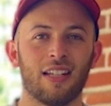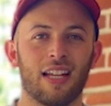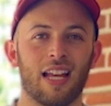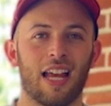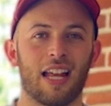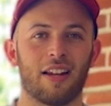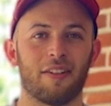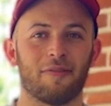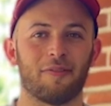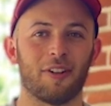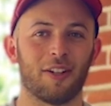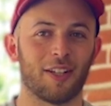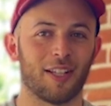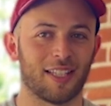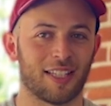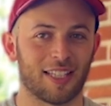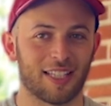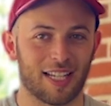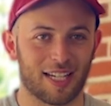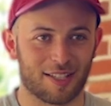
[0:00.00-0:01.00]
and it felt like
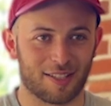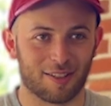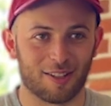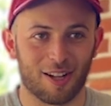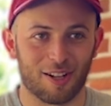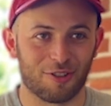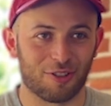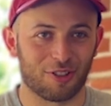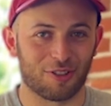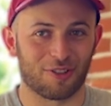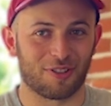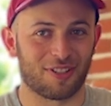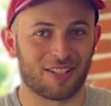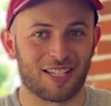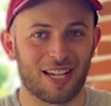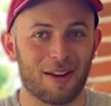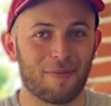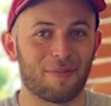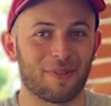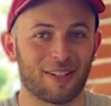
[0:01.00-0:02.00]
the next logical
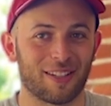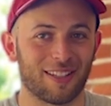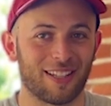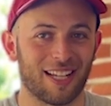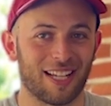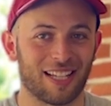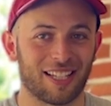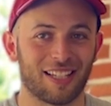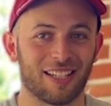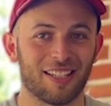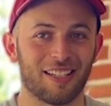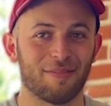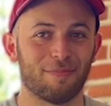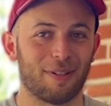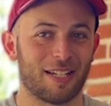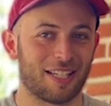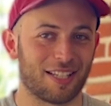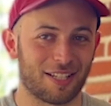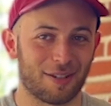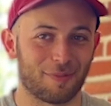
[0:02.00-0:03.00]
step in like my
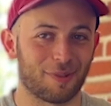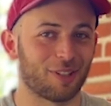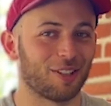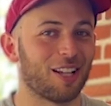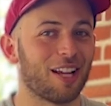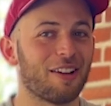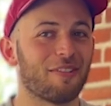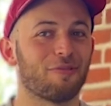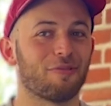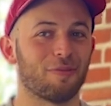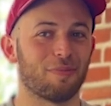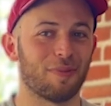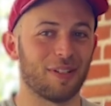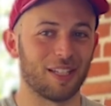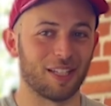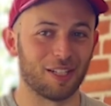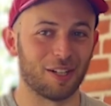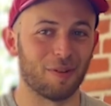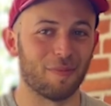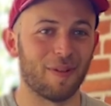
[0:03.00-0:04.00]
summer life would be to
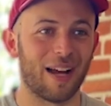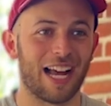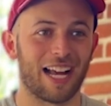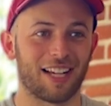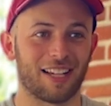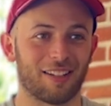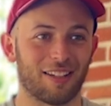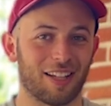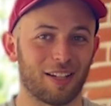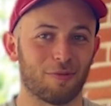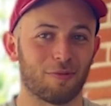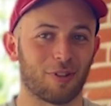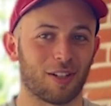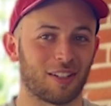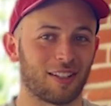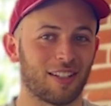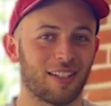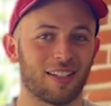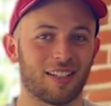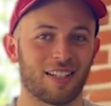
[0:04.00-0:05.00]
go back and like work
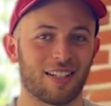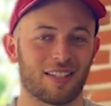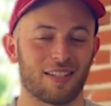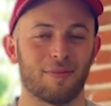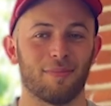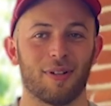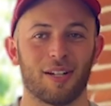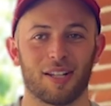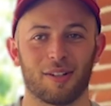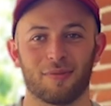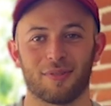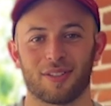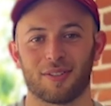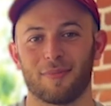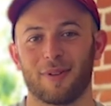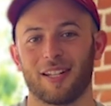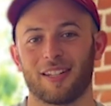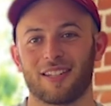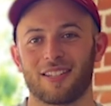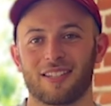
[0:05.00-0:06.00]
there because the money was
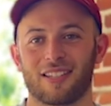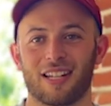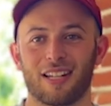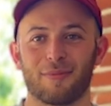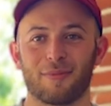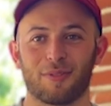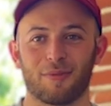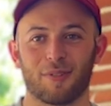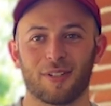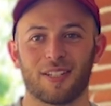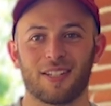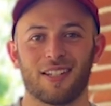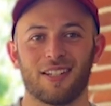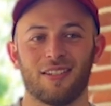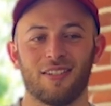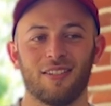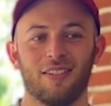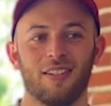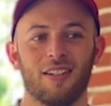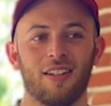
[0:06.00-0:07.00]
about the same as
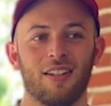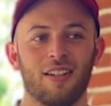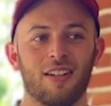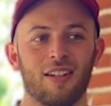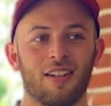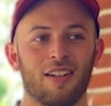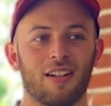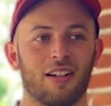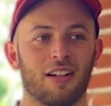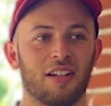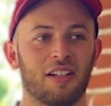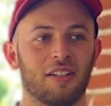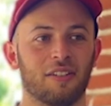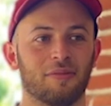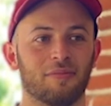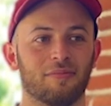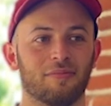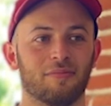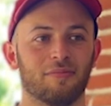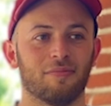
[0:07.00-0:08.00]
retail.
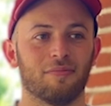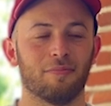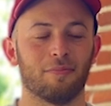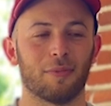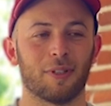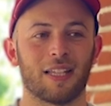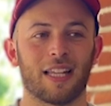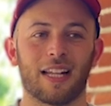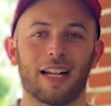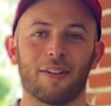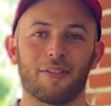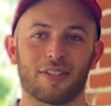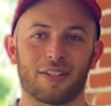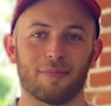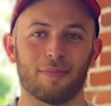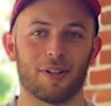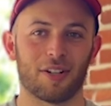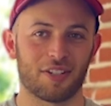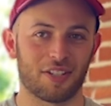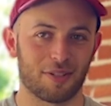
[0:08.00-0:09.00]
But then I was
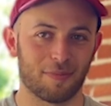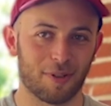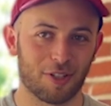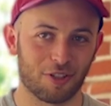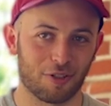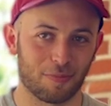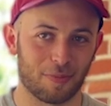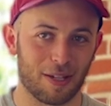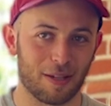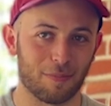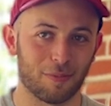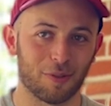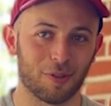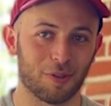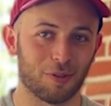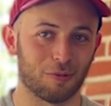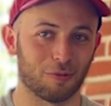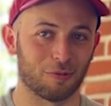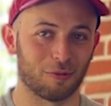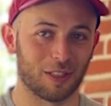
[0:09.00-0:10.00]
amongst a bunch of people
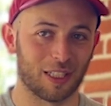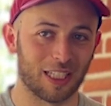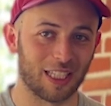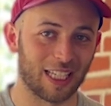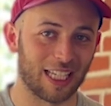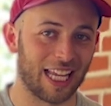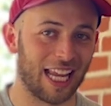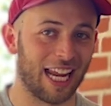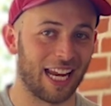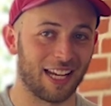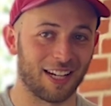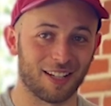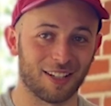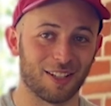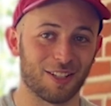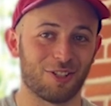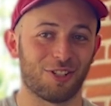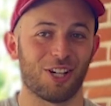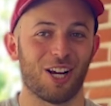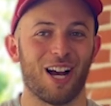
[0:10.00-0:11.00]
who really hated the
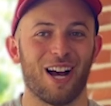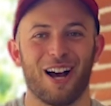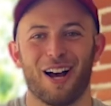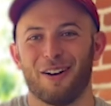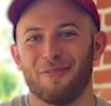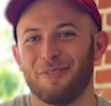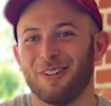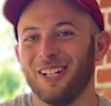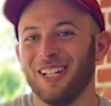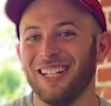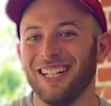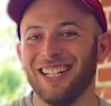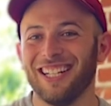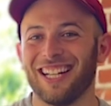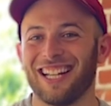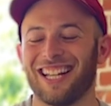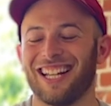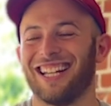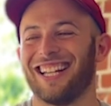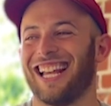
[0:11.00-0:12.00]
job,
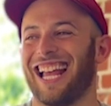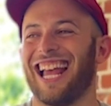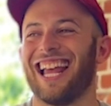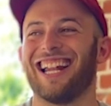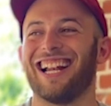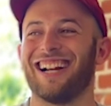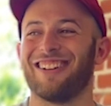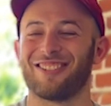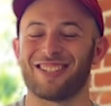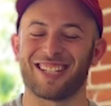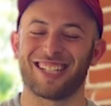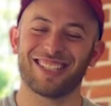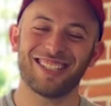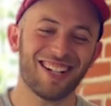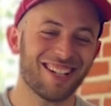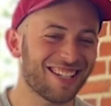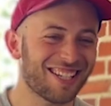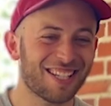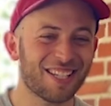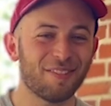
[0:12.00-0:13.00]
and I was like,
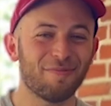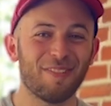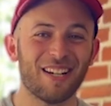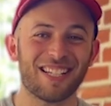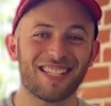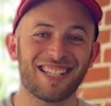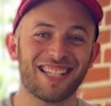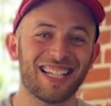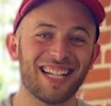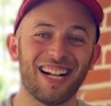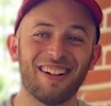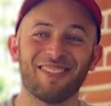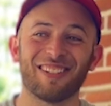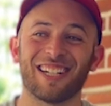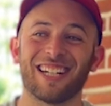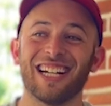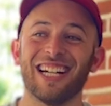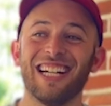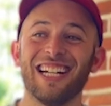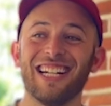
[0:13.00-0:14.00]
no, this is the best thing ever.
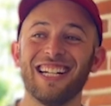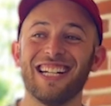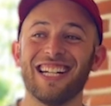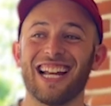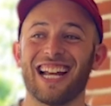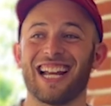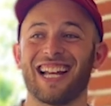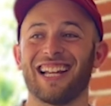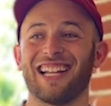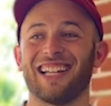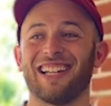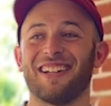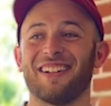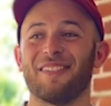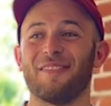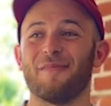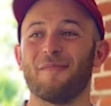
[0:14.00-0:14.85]
And